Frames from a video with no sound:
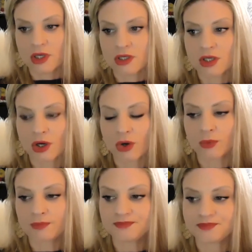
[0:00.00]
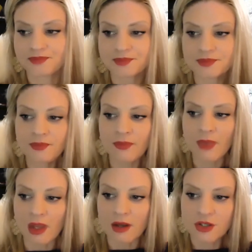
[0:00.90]
So
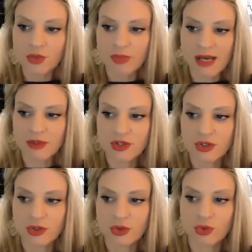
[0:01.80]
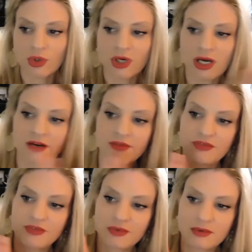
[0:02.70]
to be able to kind of,
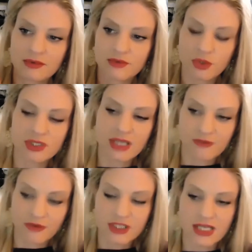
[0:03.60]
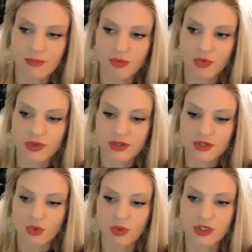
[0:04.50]
for example, with the
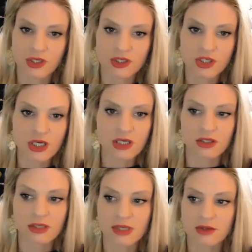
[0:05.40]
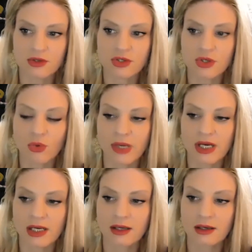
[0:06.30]
sword and the shield, I mean, there's so
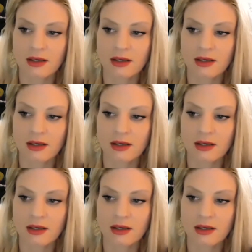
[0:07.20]
many,